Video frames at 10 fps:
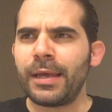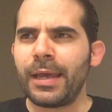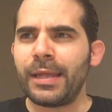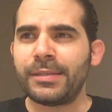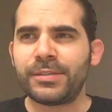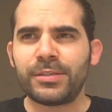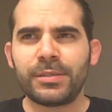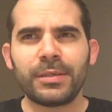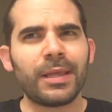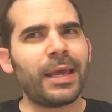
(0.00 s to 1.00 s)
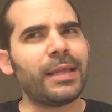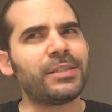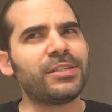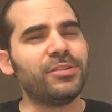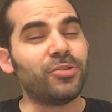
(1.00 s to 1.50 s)
It's
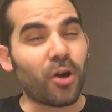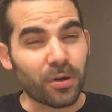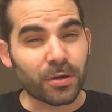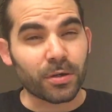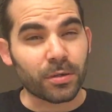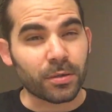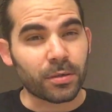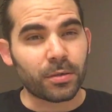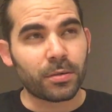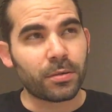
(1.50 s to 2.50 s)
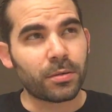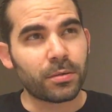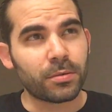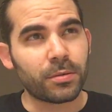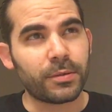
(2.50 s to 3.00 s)
darker
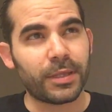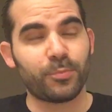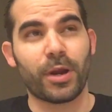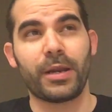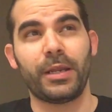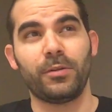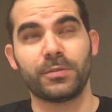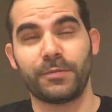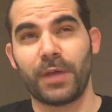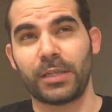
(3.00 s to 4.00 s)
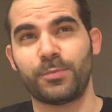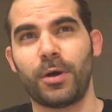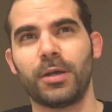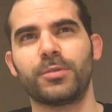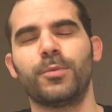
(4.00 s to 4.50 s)
than Bright Needles, if that's
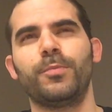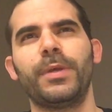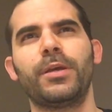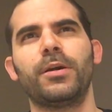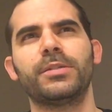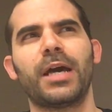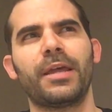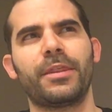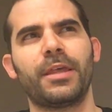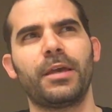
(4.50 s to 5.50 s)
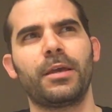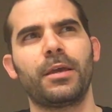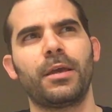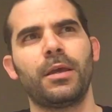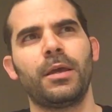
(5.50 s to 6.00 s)
possible, because I think
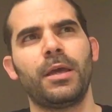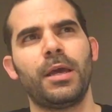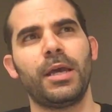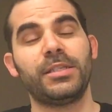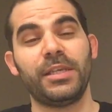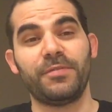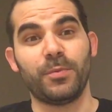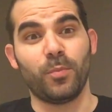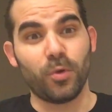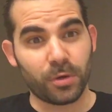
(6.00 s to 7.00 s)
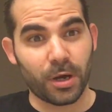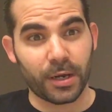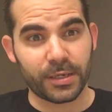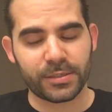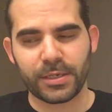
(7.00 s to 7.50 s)
it's even more
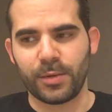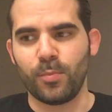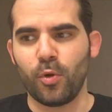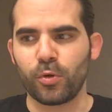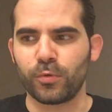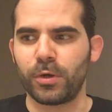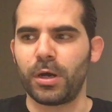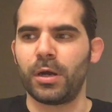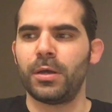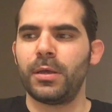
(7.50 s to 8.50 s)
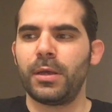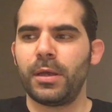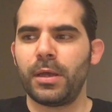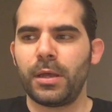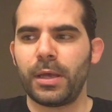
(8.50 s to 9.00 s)
honest and more raw,
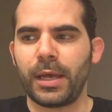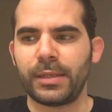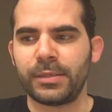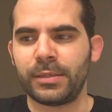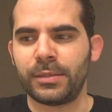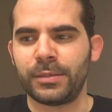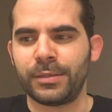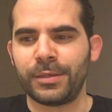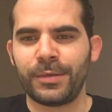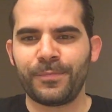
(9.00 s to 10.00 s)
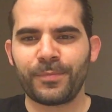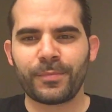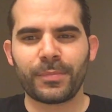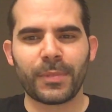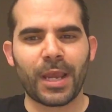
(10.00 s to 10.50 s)
and
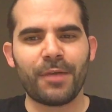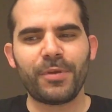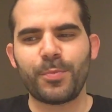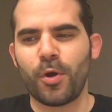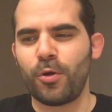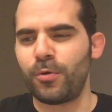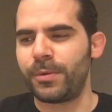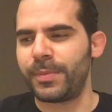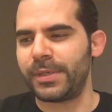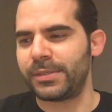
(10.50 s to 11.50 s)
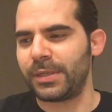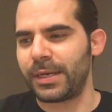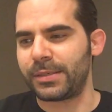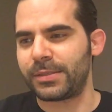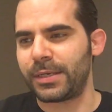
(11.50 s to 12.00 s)
every poem is
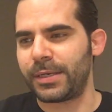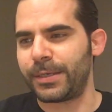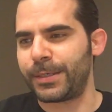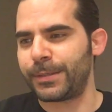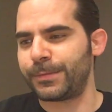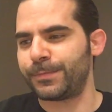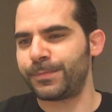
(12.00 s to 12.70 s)
like saying,